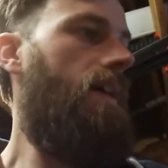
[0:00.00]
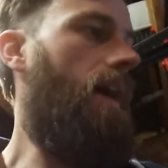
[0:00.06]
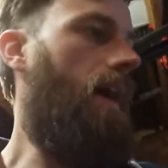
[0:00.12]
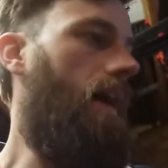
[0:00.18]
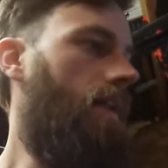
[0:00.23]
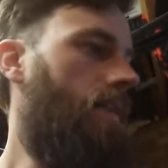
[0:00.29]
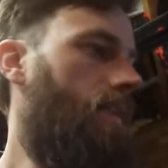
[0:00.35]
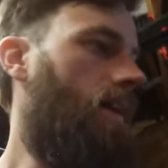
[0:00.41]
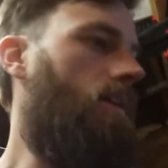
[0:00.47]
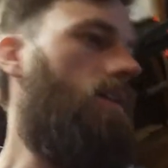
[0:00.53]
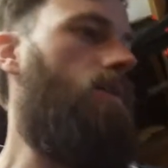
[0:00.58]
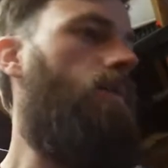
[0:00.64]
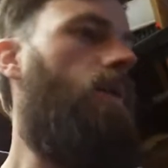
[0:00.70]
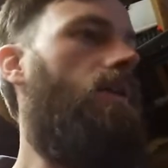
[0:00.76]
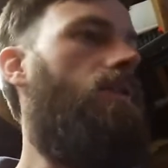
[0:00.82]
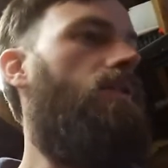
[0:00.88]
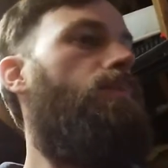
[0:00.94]
now I can
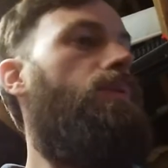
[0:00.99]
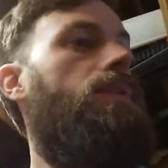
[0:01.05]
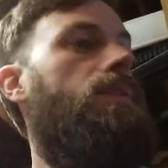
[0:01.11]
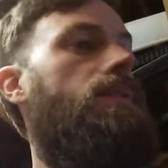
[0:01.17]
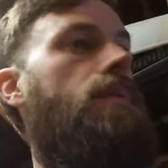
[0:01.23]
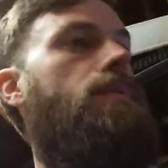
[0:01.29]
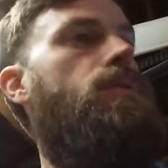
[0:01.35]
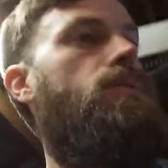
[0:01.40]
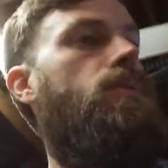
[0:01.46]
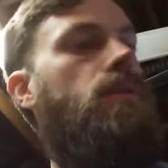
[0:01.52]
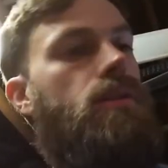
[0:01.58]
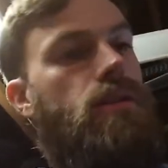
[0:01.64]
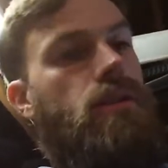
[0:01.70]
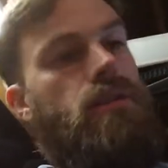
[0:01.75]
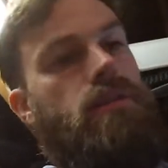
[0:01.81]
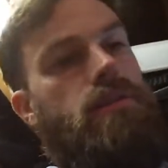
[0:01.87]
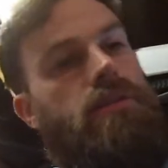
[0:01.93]
work with, but the temperature one
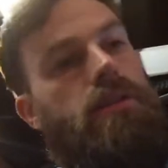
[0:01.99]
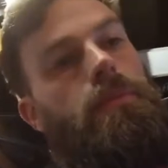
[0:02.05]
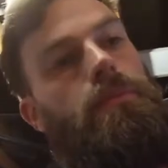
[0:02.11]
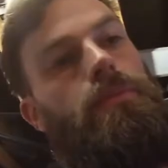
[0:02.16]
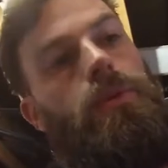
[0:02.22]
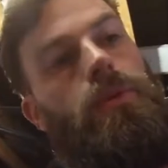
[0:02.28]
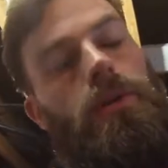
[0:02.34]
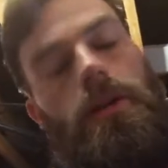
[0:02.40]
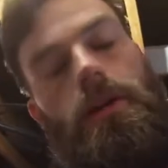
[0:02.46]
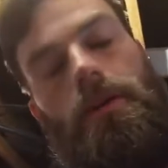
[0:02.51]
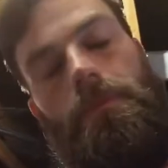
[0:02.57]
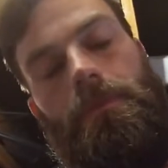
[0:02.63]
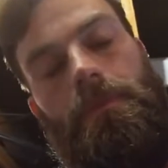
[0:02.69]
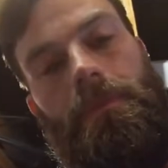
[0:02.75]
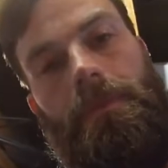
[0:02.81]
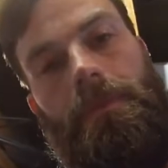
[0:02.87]
couldn't, so I bought